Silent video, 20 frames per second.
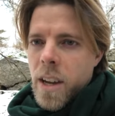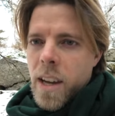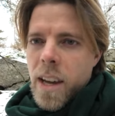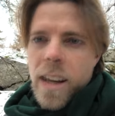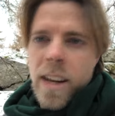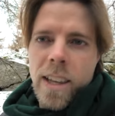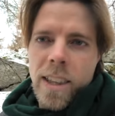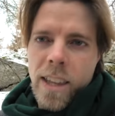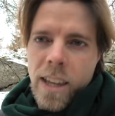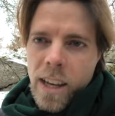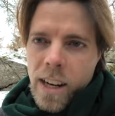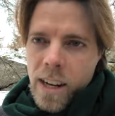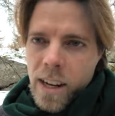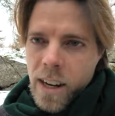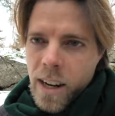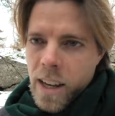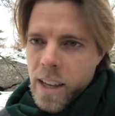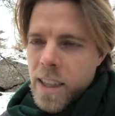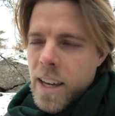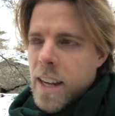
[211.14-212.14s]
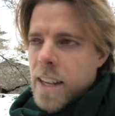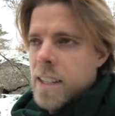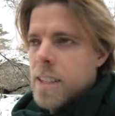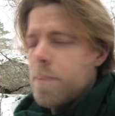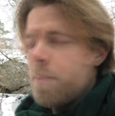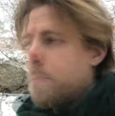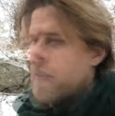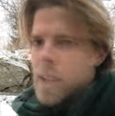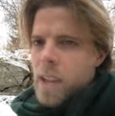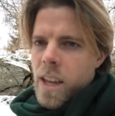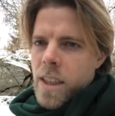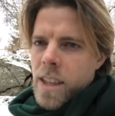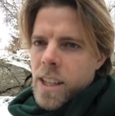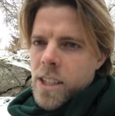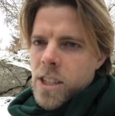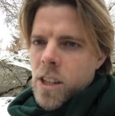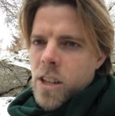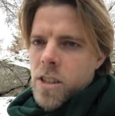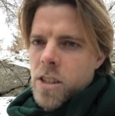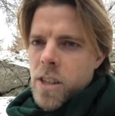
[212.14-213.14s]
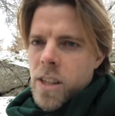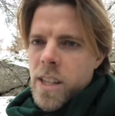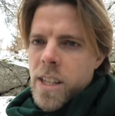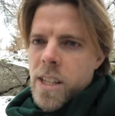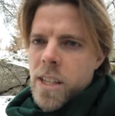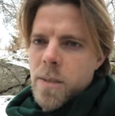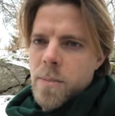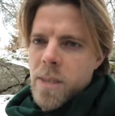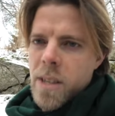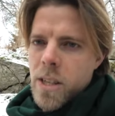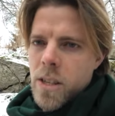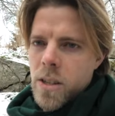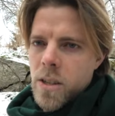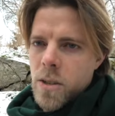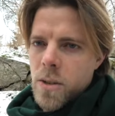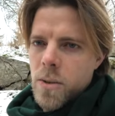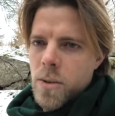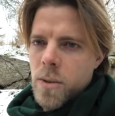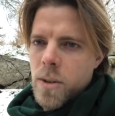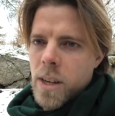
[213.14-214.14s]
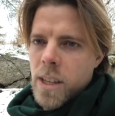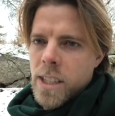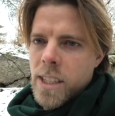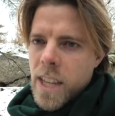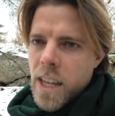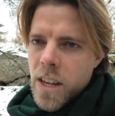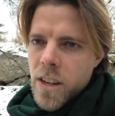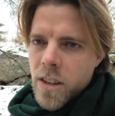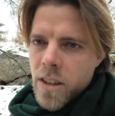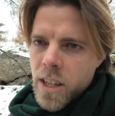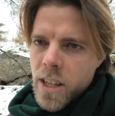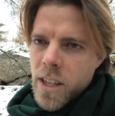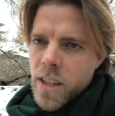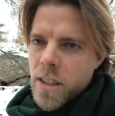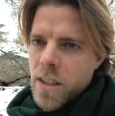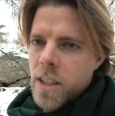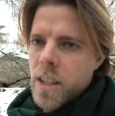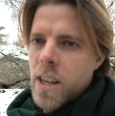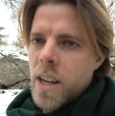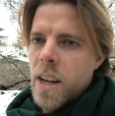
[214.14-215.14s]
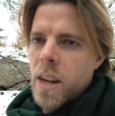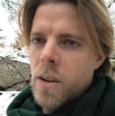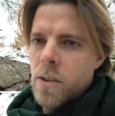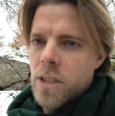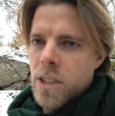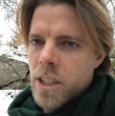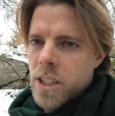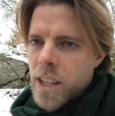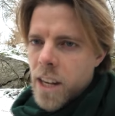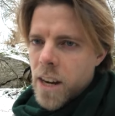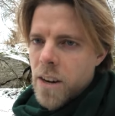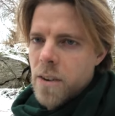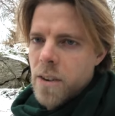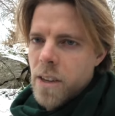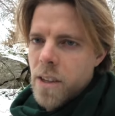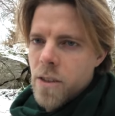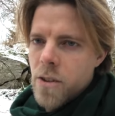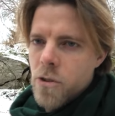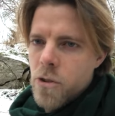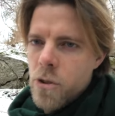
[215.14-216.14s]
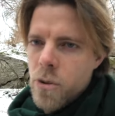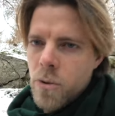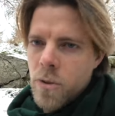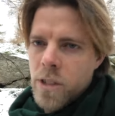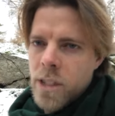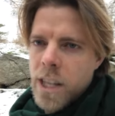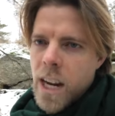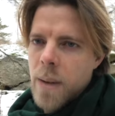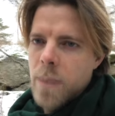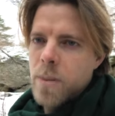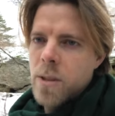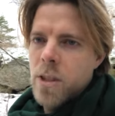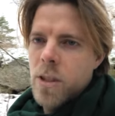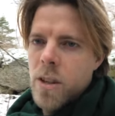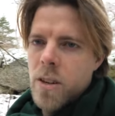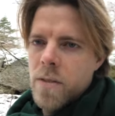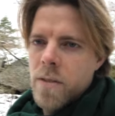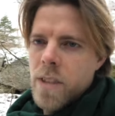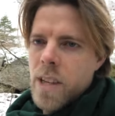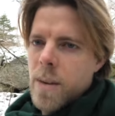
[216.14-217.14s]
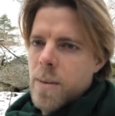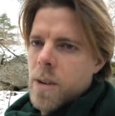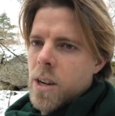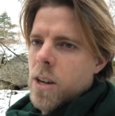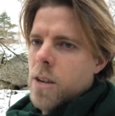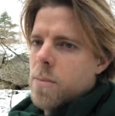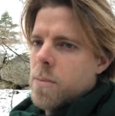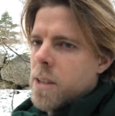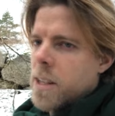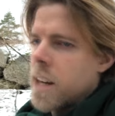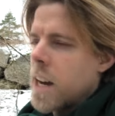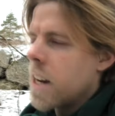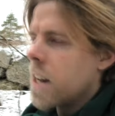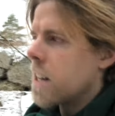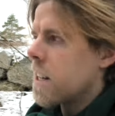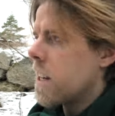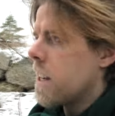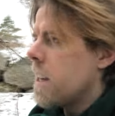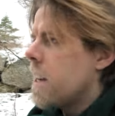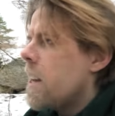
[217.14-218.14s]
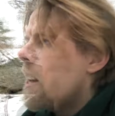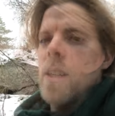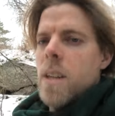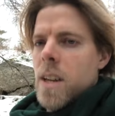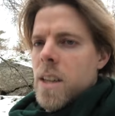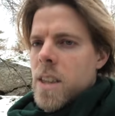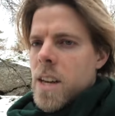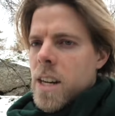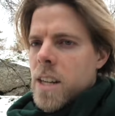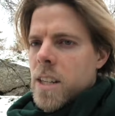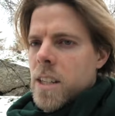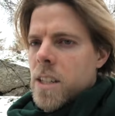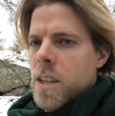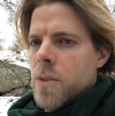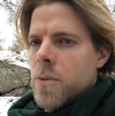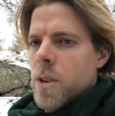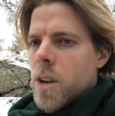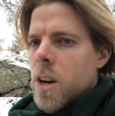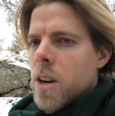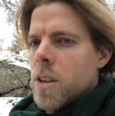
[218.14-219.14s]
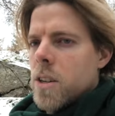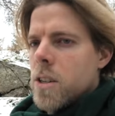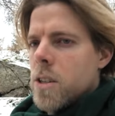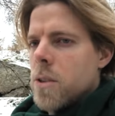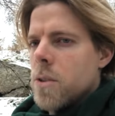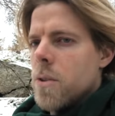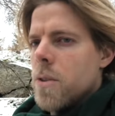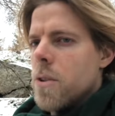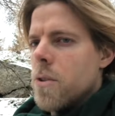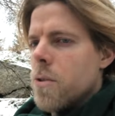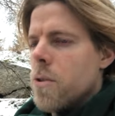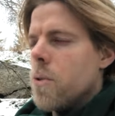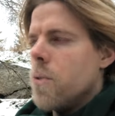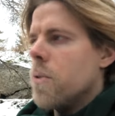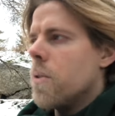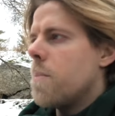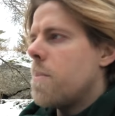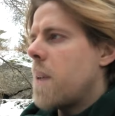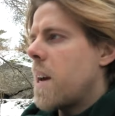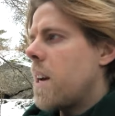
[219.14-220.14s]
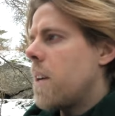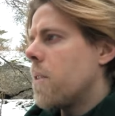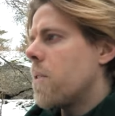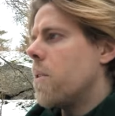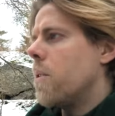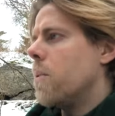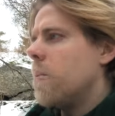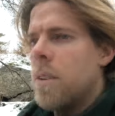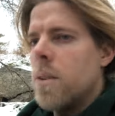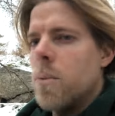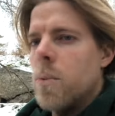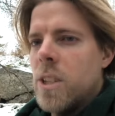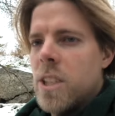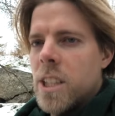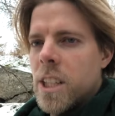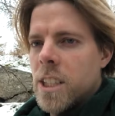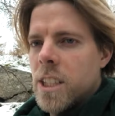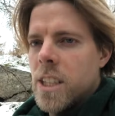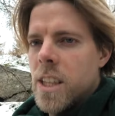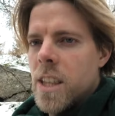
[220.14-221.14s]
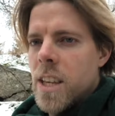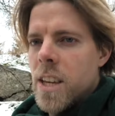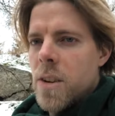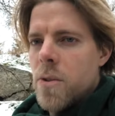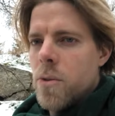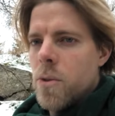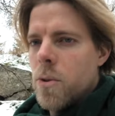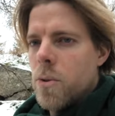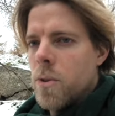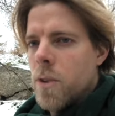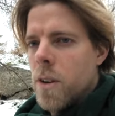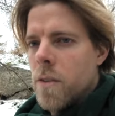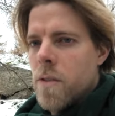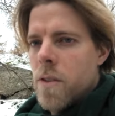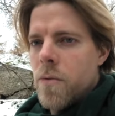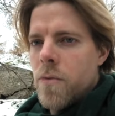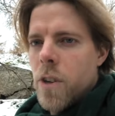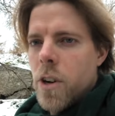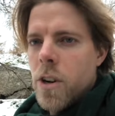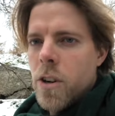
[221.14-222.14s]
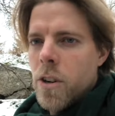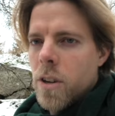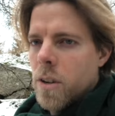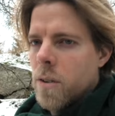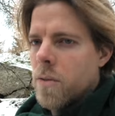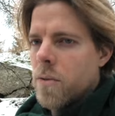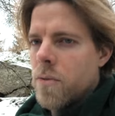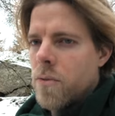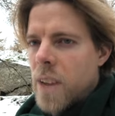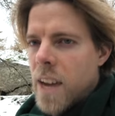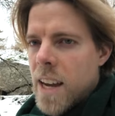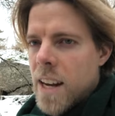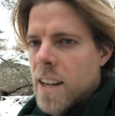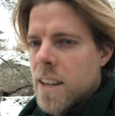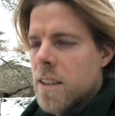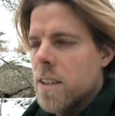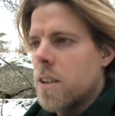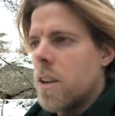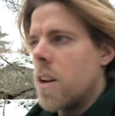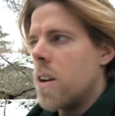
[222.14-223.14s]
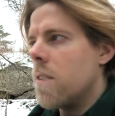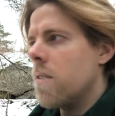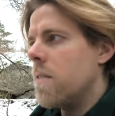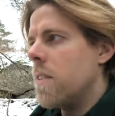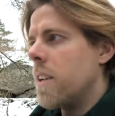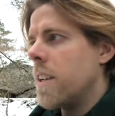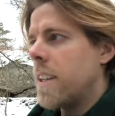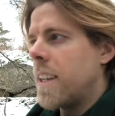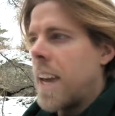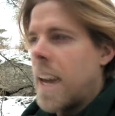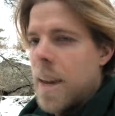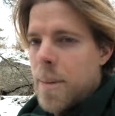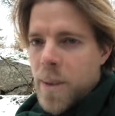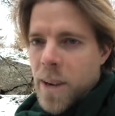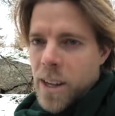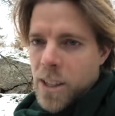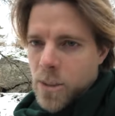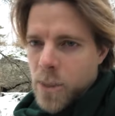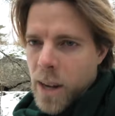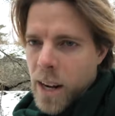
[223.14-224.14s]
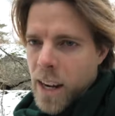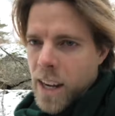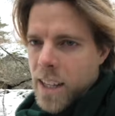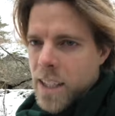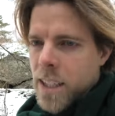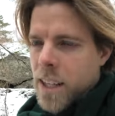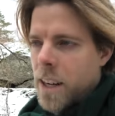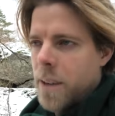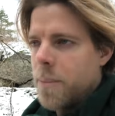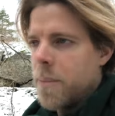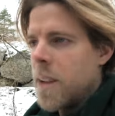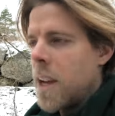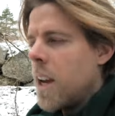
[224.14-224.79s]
anything like that. And this also leads me to a second teaching I also share in the Rune chapter of Demigod Mentality, and that is in regard to the rune Perthro, which is the rune of the Vird, of fate, of gaming as well, actually.